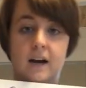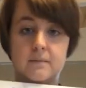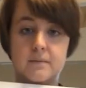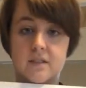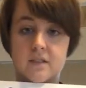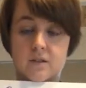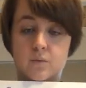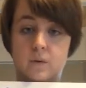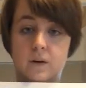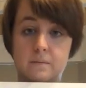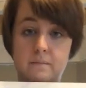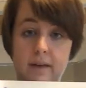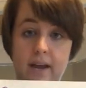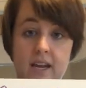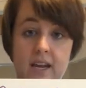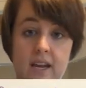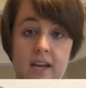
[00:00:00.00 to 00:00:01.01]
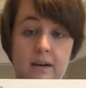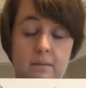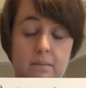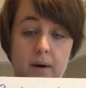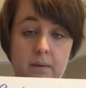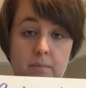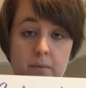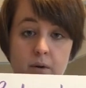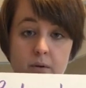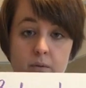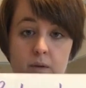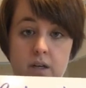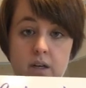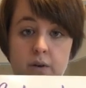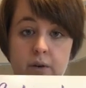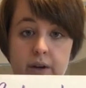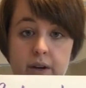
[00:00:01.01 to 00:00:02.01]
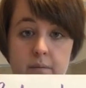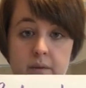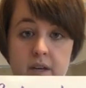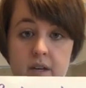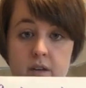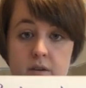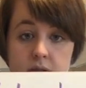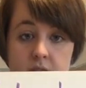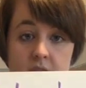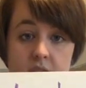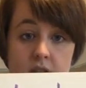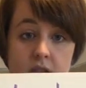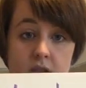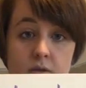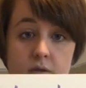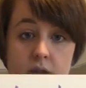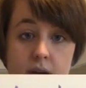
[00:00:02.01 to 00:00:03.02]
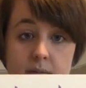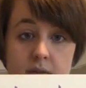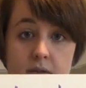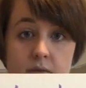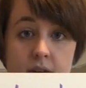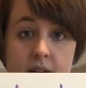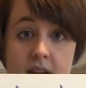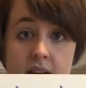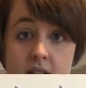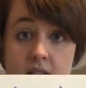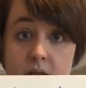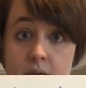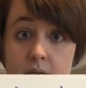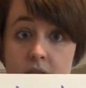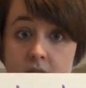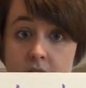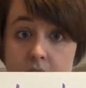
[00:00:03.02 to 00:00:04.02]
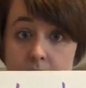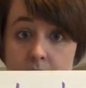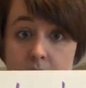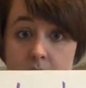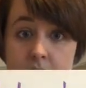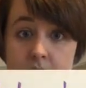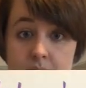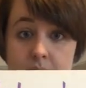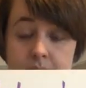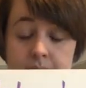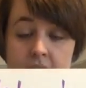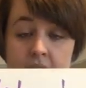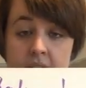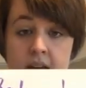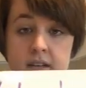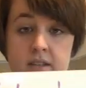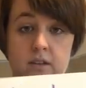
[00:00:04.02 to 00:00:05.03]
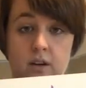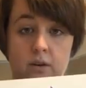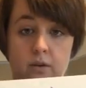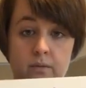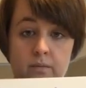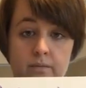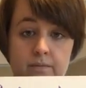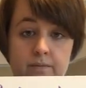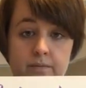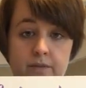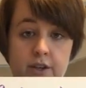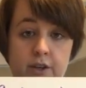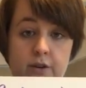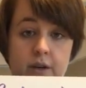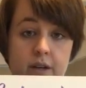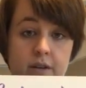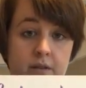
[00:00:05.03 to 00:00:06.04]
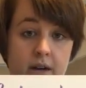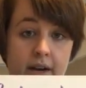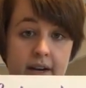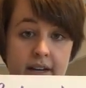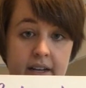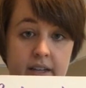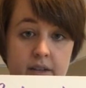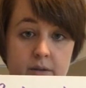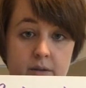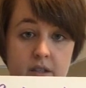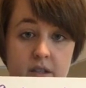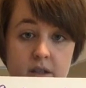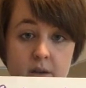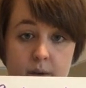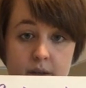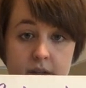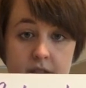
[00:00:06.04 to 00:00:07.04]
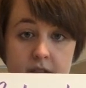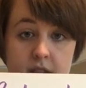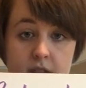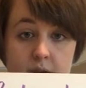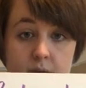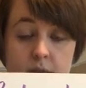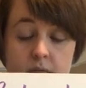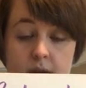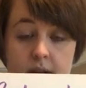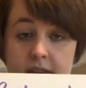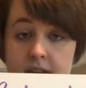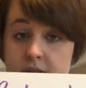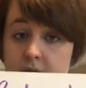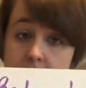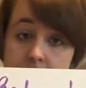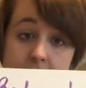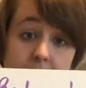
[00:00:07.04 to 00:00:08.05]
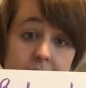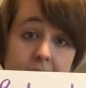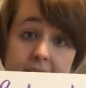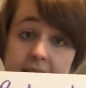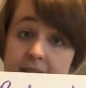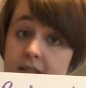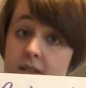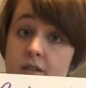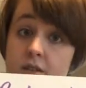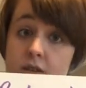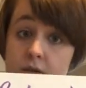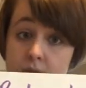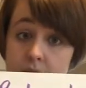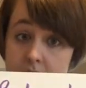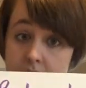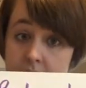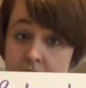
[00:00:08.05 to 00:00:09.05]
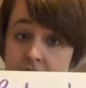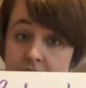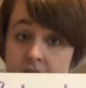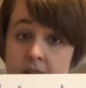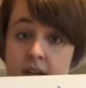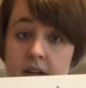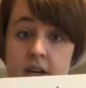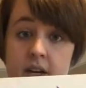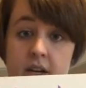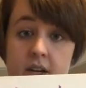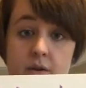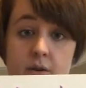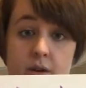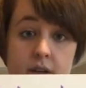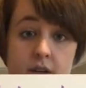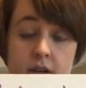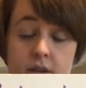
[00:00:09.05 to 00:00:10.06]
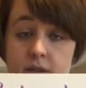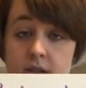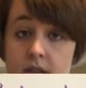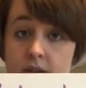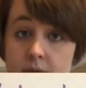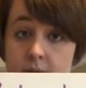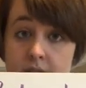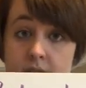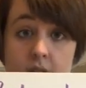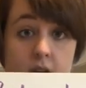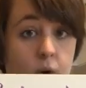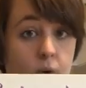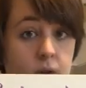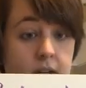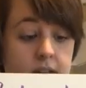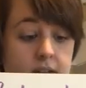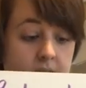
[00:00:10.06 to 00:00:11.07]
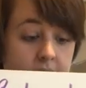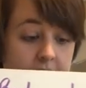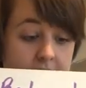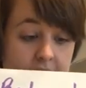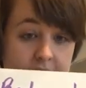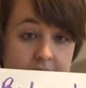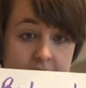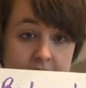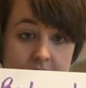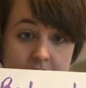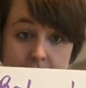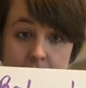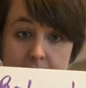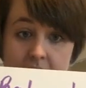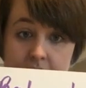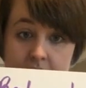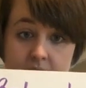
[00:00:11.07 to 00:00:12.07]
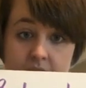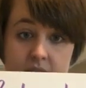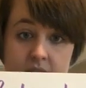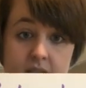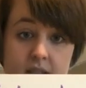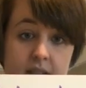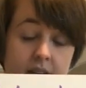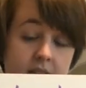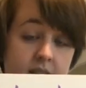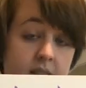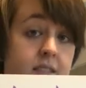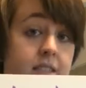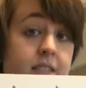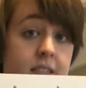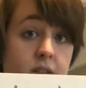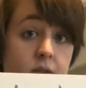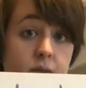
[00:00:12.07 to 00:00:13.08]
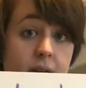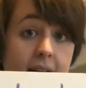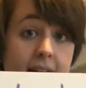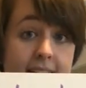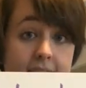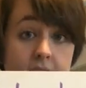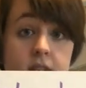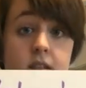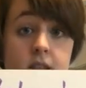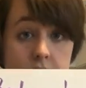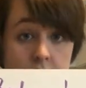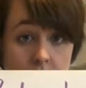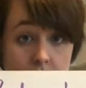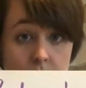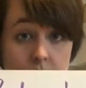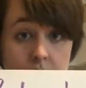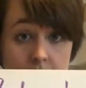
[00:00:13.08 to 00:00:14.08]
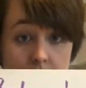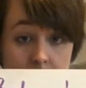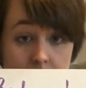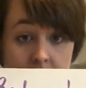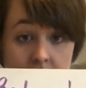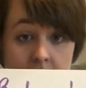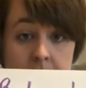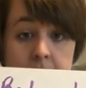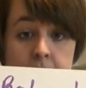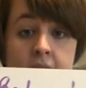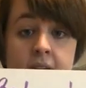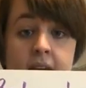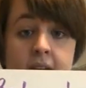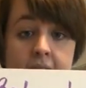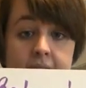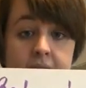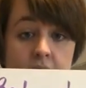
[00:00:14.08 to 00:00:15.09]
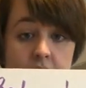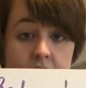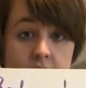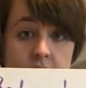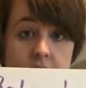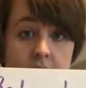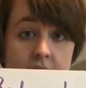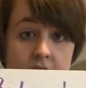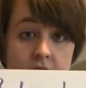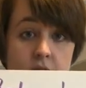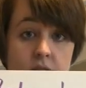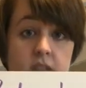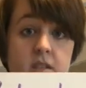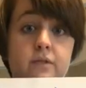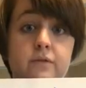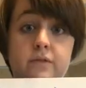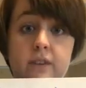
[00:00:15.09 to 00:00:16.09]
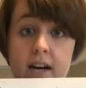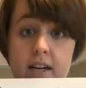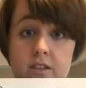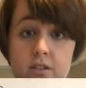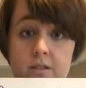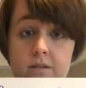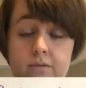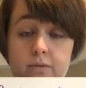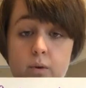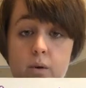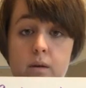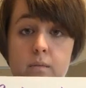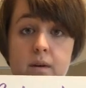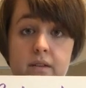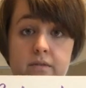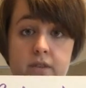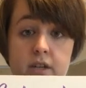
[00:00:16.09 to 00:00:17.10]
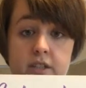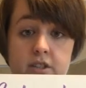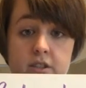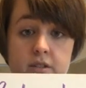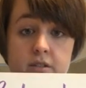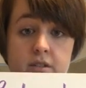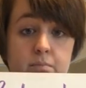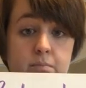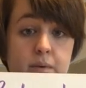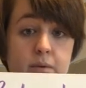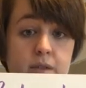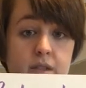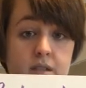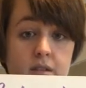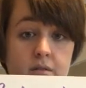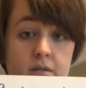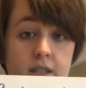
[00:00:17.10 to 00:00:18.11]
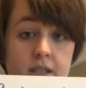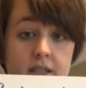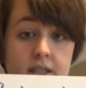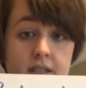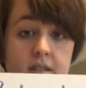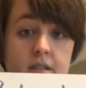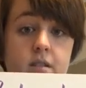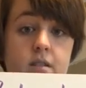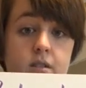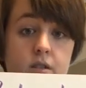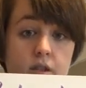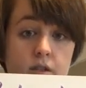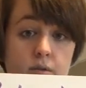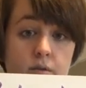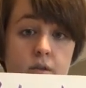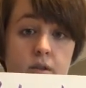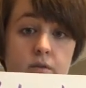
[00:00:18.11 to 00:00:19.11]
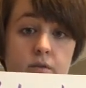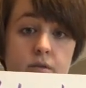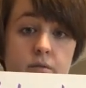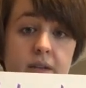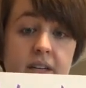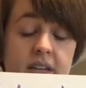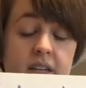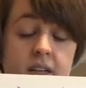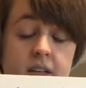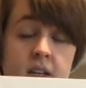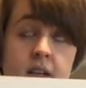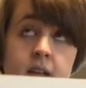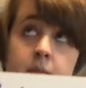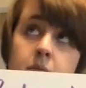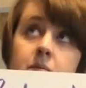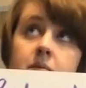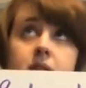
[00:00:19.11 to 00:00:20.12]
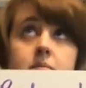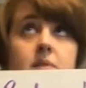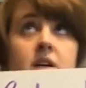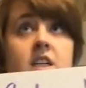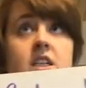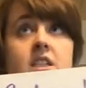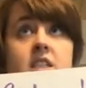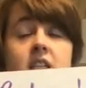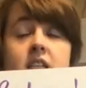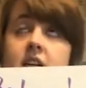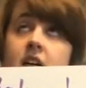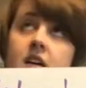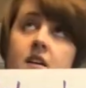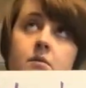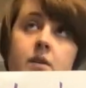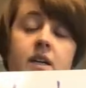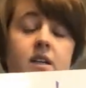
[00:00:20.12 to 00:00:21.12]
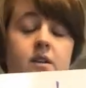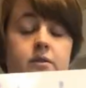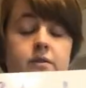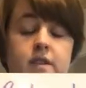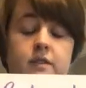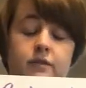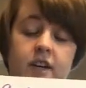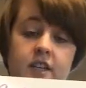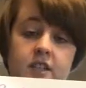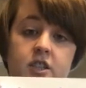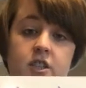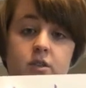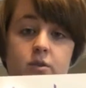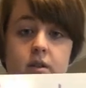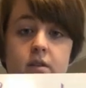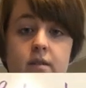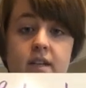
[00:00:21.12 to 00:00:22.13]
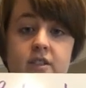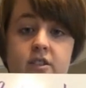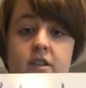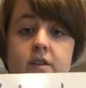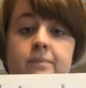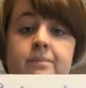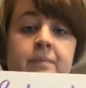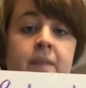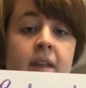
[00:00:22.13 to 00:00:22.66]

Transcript: Since we're making purple, we're going to be using 2 drops of red, 3 drops of blue. So you can write it using the word 2, and this would be read as 2 to 3. You can use it with the colon like they did on the box here, and that's still read 2 to 3. And then there's actually the fraction form of ratios, but we still read this 2 to 3. But Ms. Markuson, how do I know if it's fraction or a ratio?